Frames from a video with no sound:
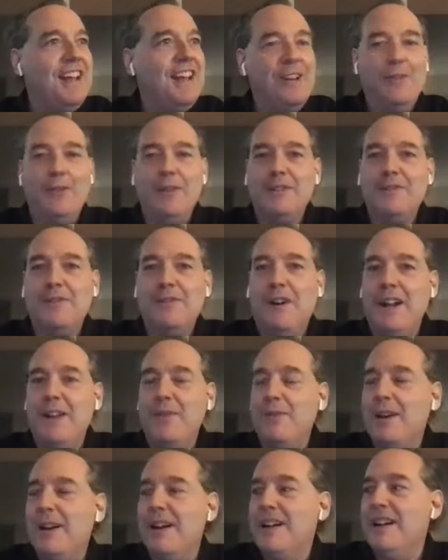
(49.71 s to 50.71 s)
It's funny
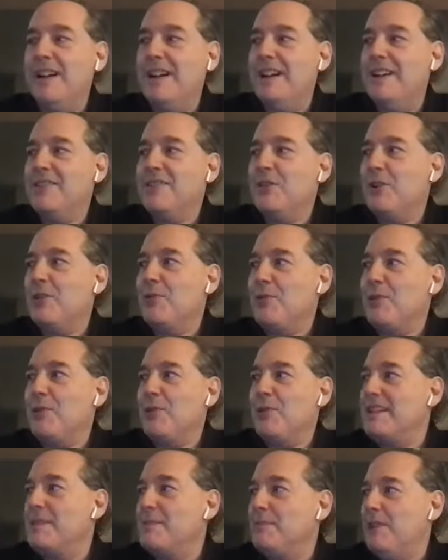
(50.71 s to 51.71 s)
when I started
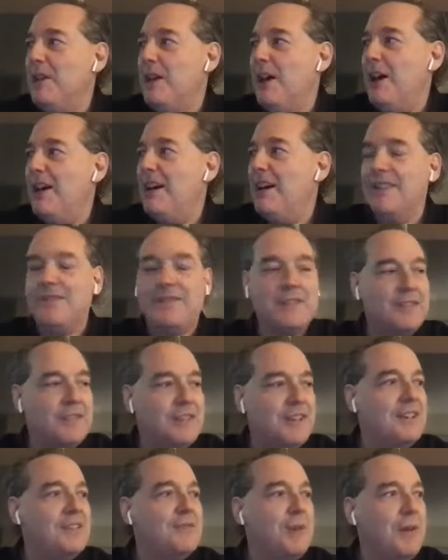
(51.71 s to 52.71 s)
writing this blog.
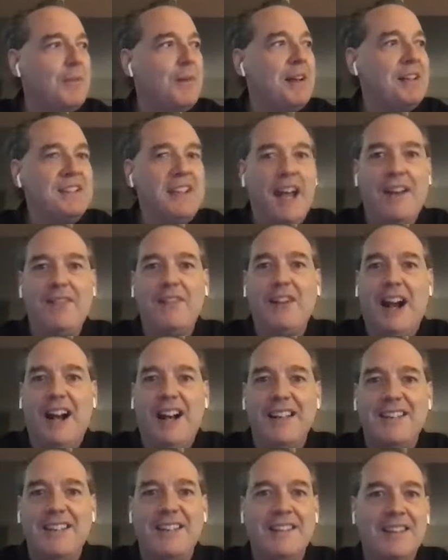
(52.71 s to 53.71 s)
One of my staff
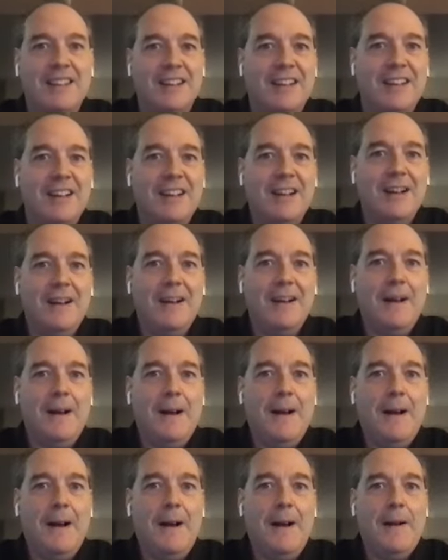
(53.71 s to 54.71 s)
guys is
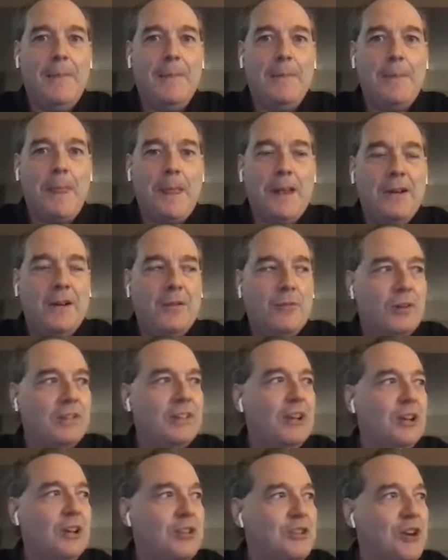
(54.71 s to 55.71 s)
a
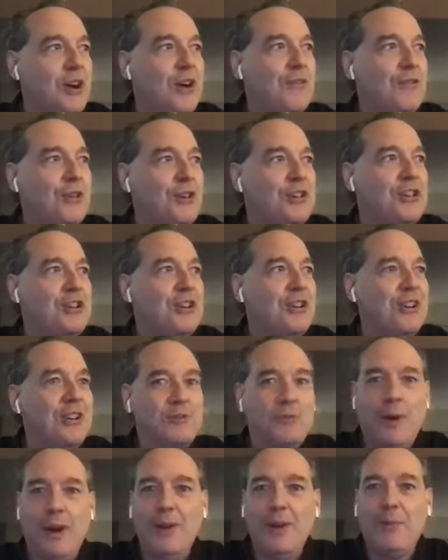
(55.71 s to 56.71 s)
really good software engineer. And he
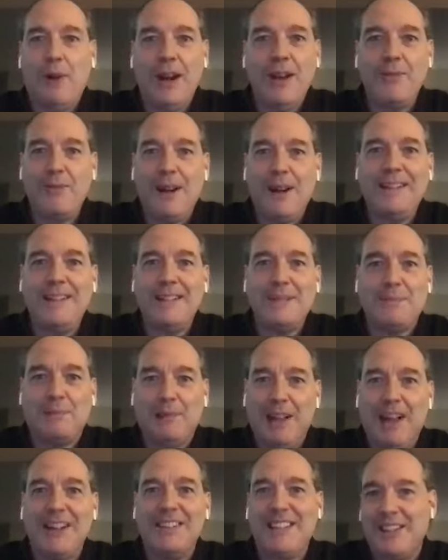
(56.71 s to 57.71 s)
goes, why are you writing this
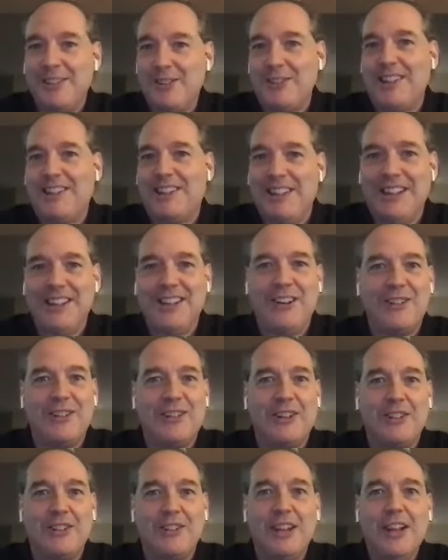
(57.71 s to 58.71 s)
blog? So I started like 10 years
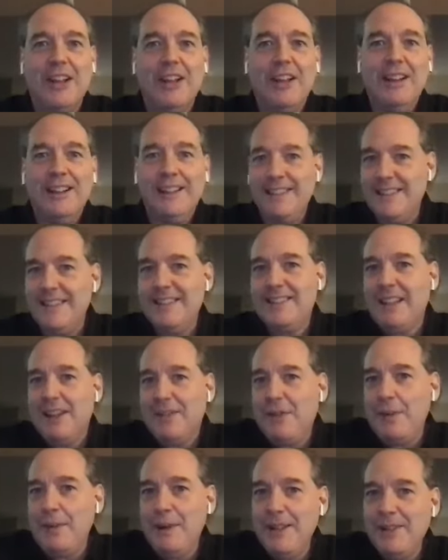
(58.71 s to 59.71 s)
ago. Because it's stuff
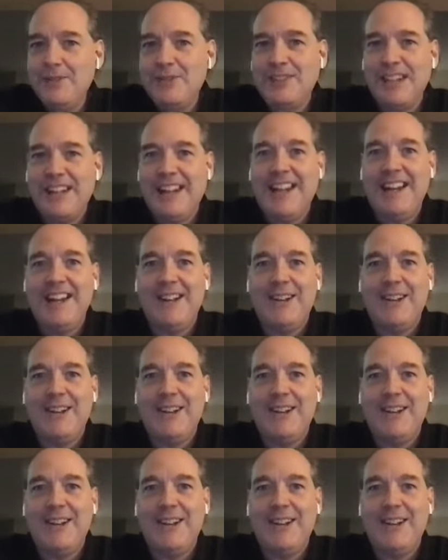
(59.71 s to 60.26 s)
I'm interested in.